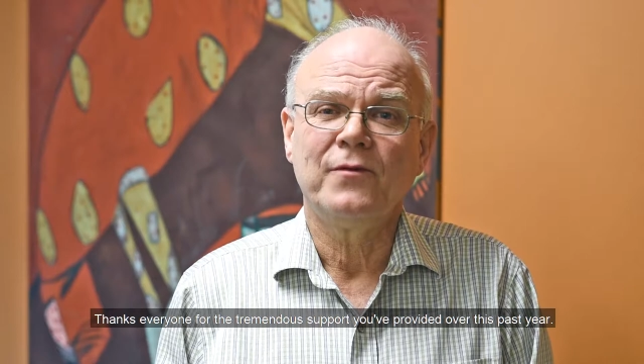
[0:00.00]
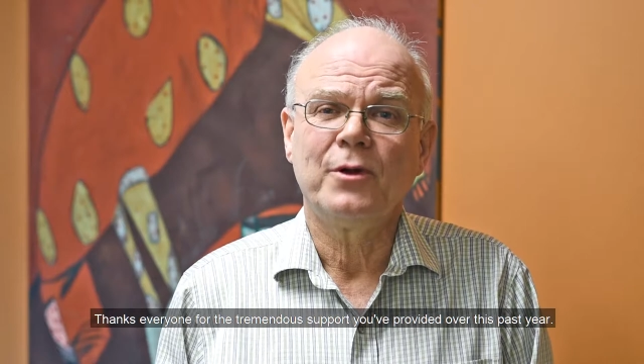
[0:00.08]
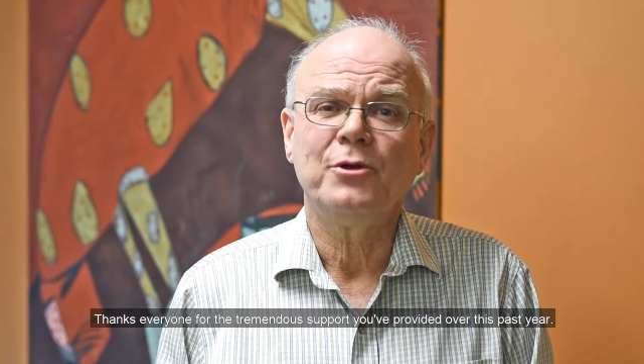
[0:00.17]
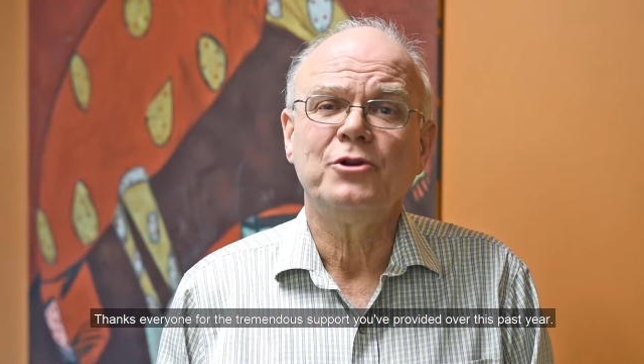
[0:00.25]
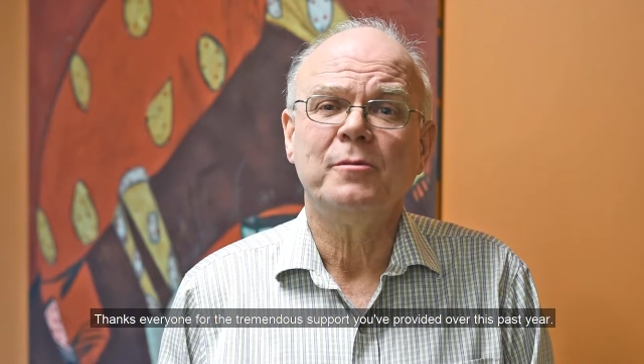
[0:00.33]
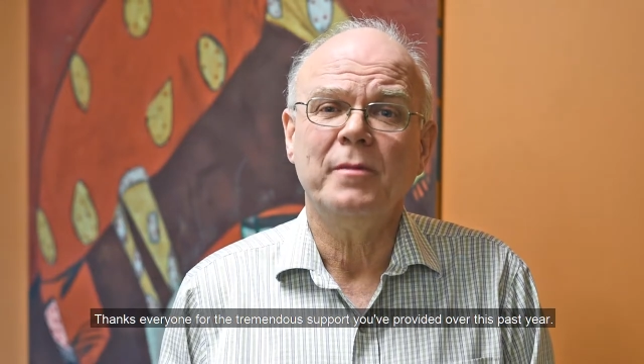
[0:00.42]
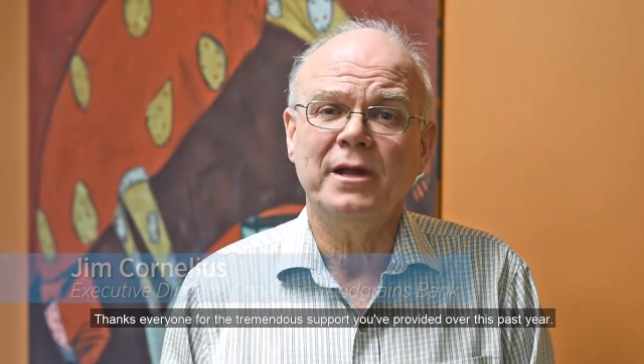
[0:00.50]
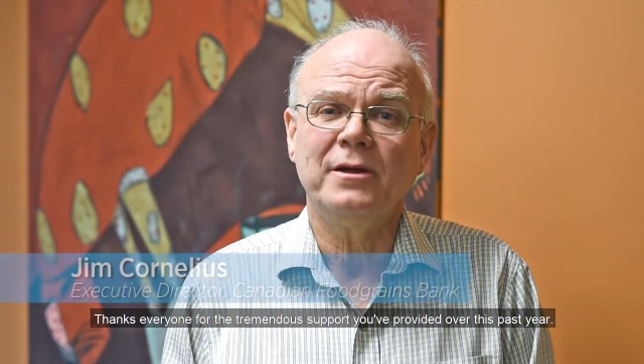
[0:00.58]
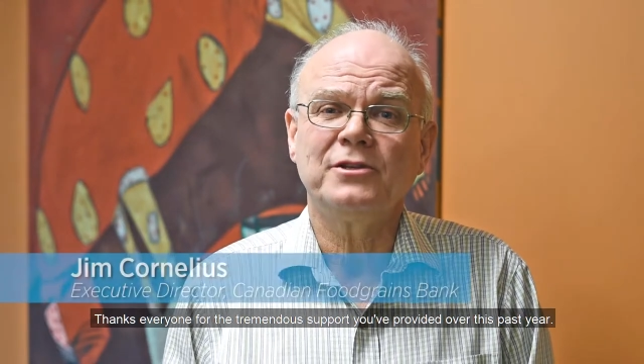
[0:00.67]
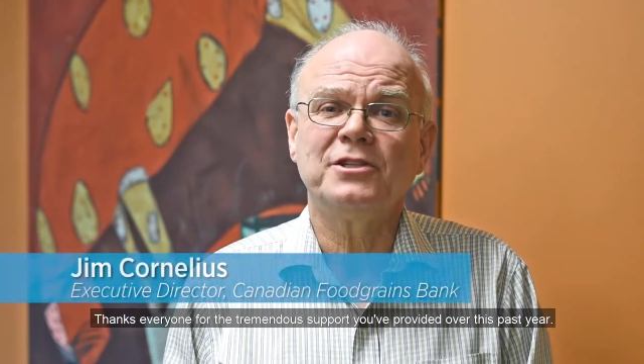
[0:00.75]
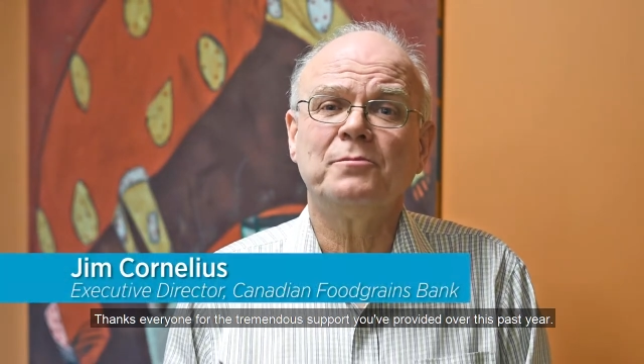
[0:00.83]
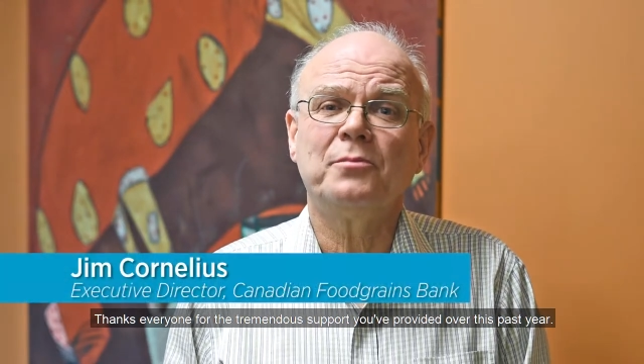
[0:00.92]
for the
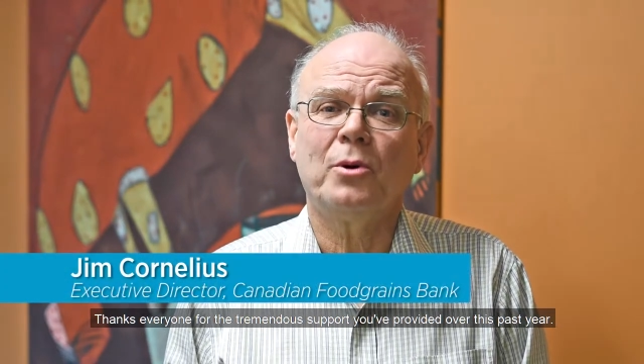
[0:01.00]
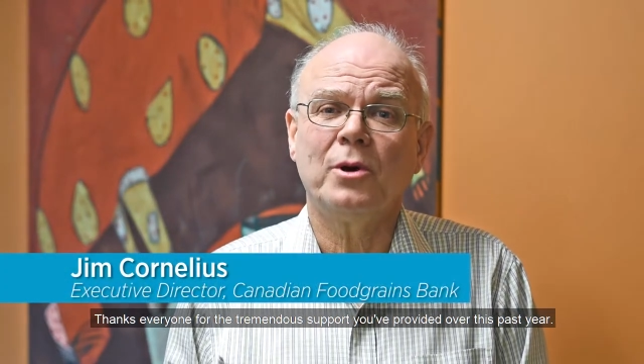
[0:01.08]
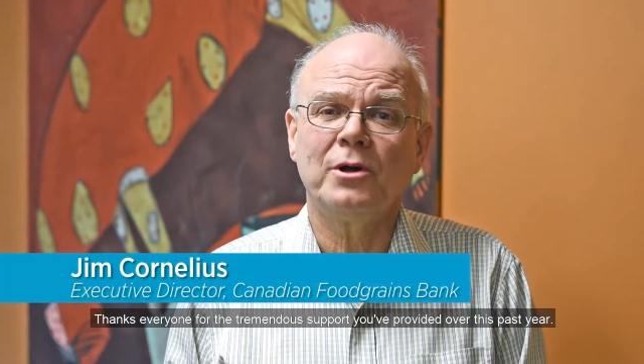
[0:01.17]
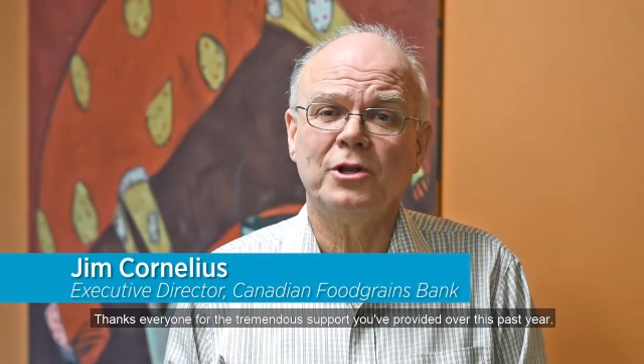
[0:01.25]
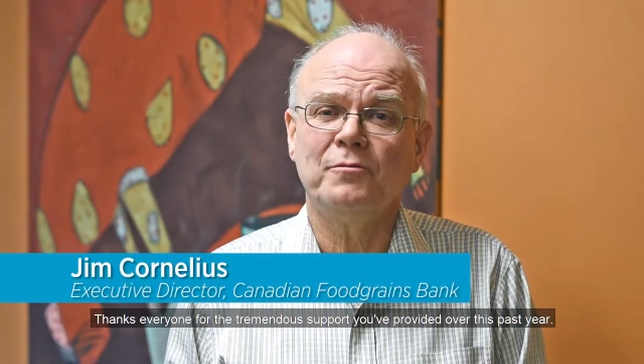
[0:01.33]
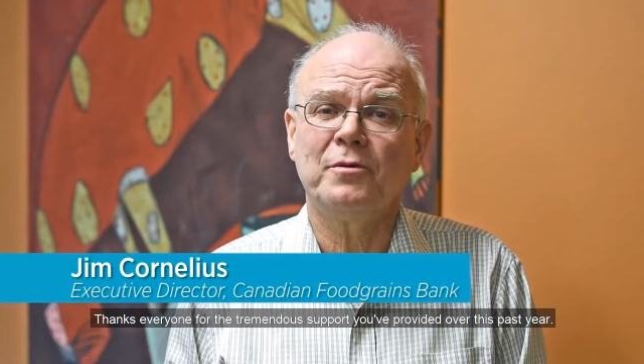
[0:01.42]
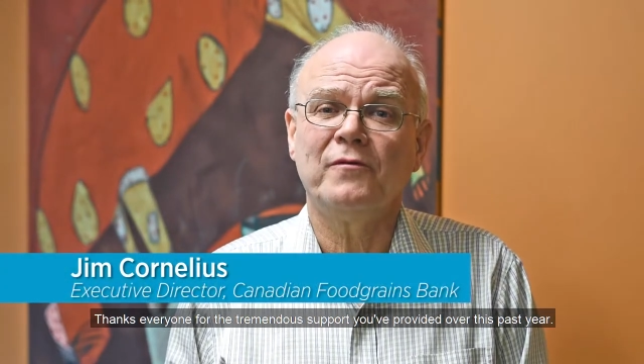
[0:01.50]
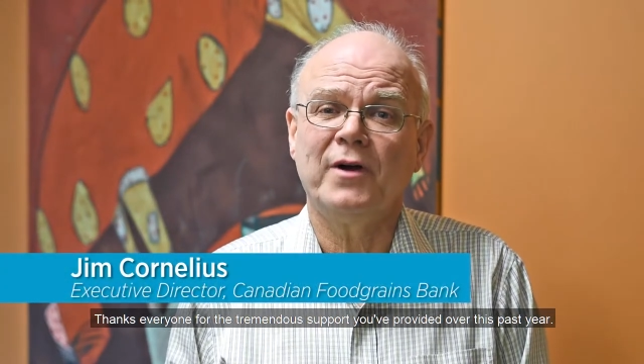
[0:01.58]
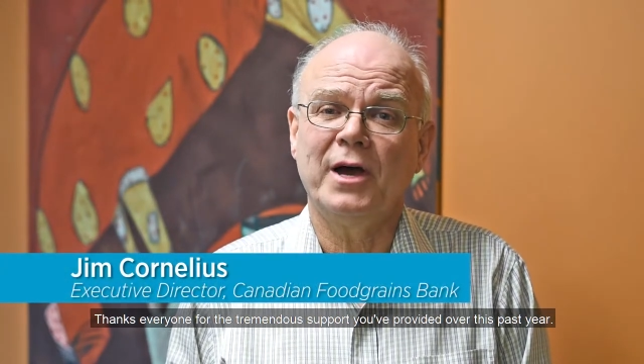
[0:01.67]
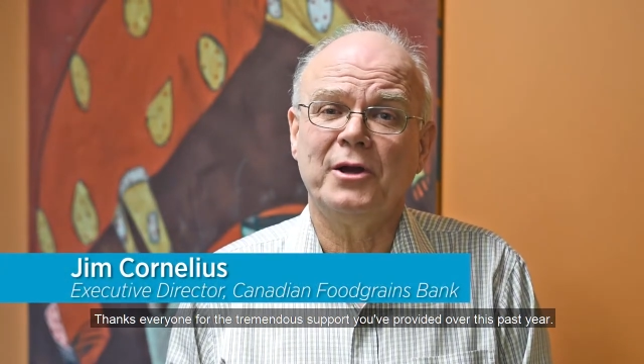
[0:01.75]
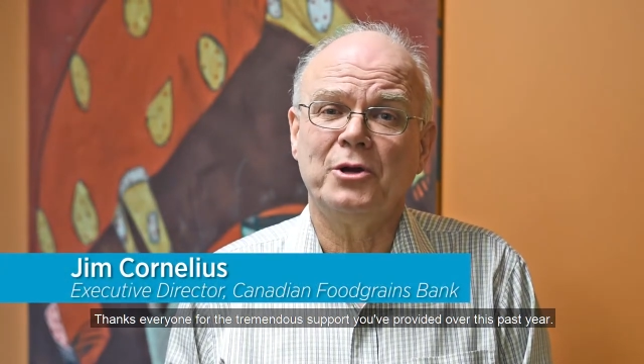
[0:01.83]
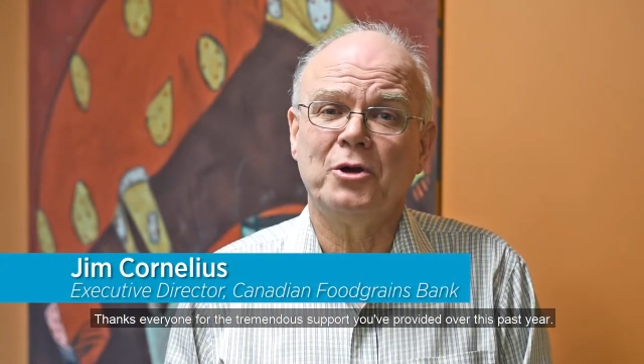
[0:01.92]
tremendous support you
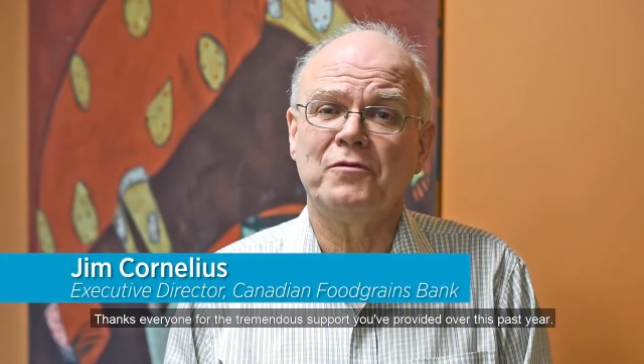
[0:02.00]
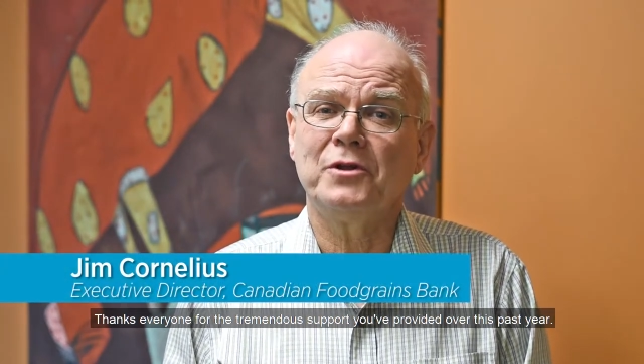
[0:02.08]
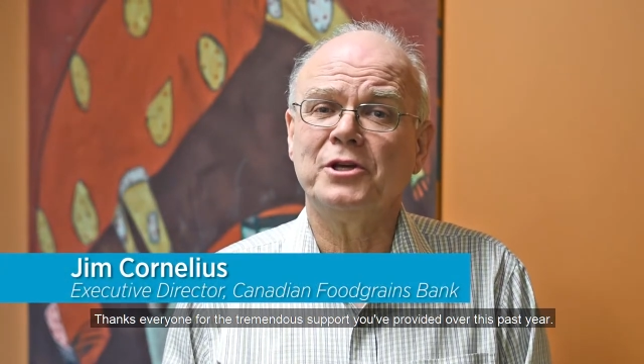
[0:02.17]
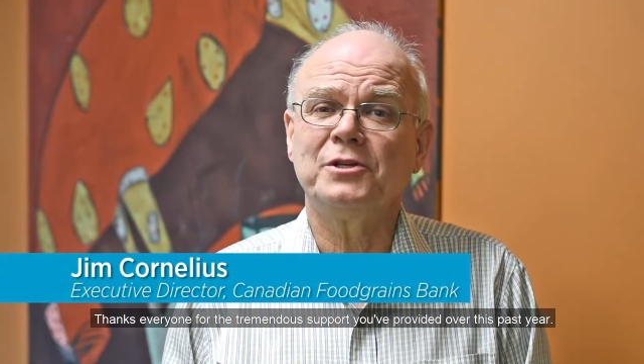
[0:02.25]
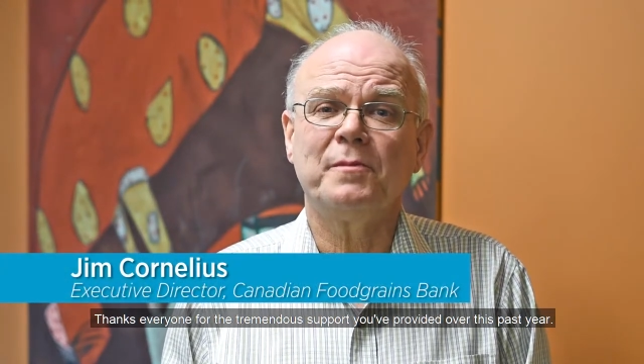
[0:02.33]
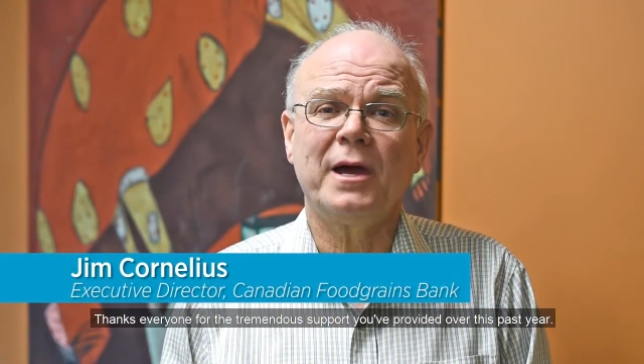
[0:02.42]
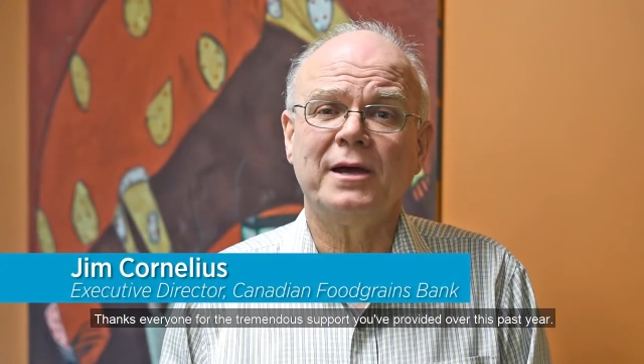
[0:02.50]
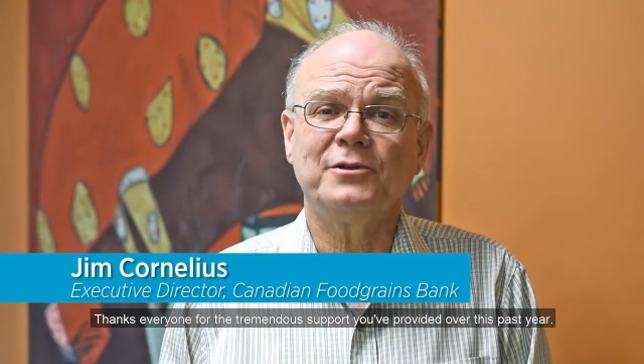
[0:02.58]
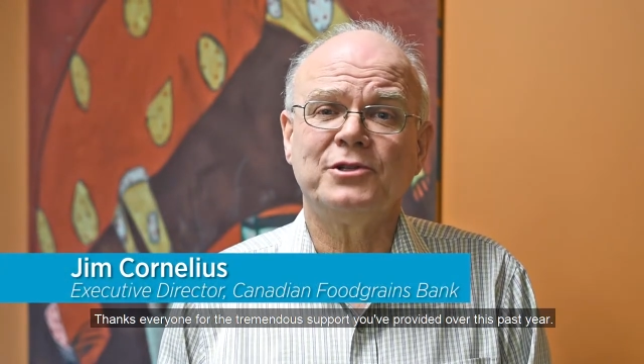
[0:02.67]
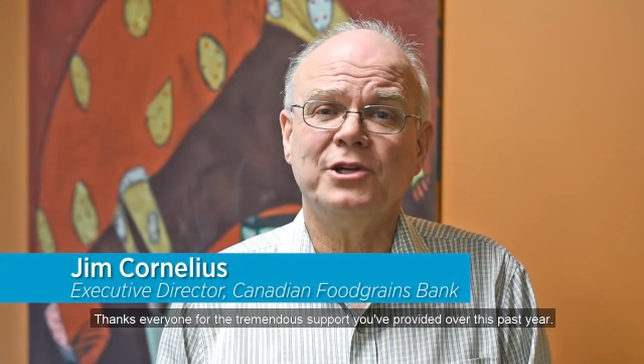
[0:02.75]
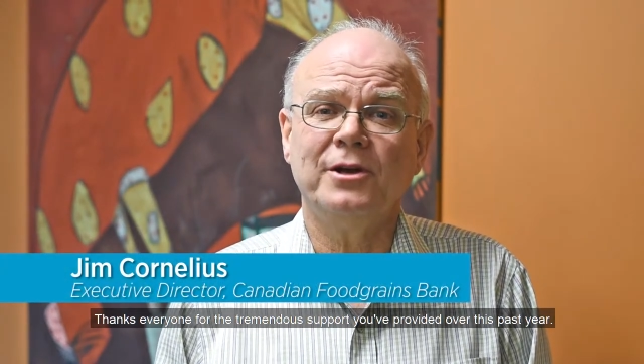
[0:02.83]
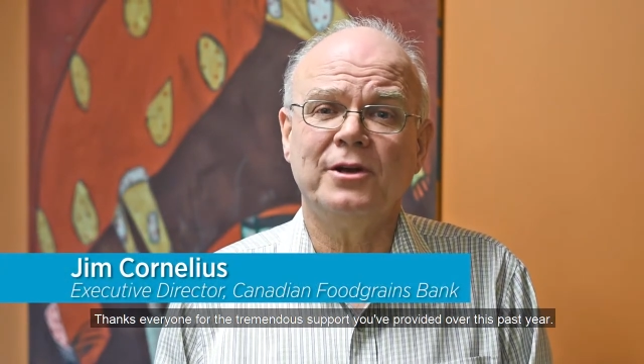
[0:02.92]
provided over this
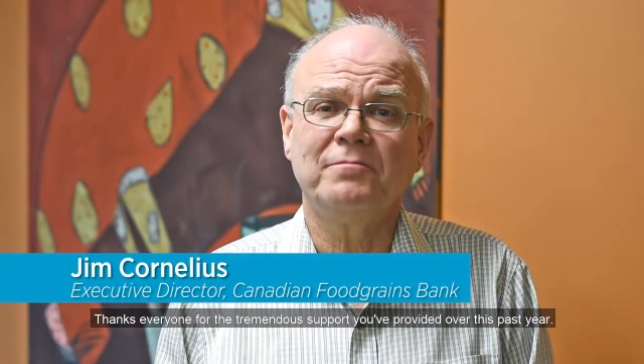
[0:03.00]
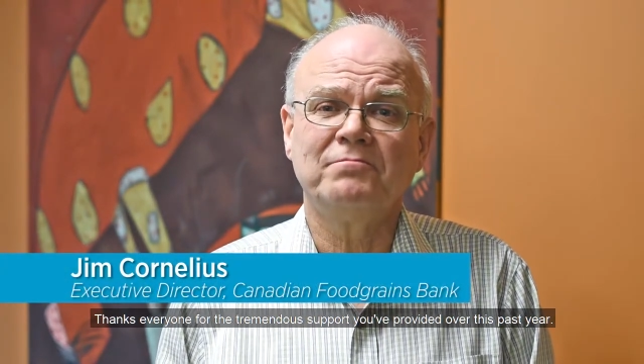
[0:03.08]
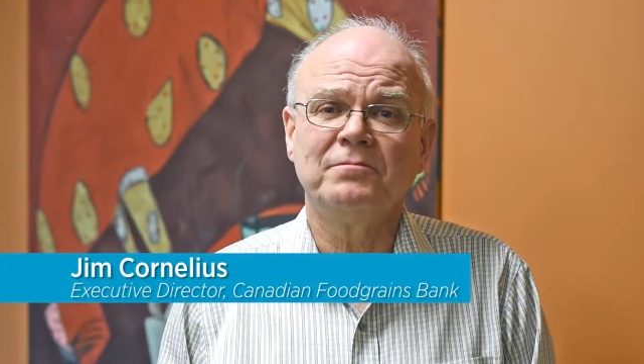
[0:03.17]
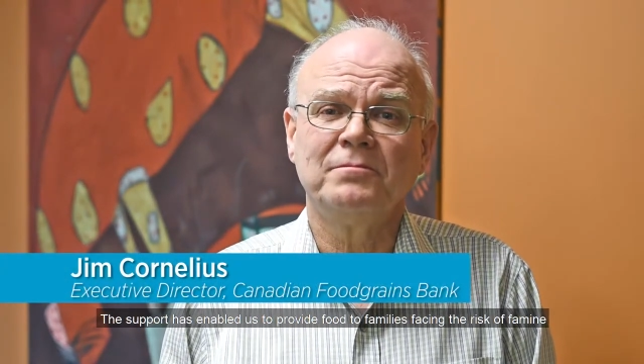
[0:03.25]
past year.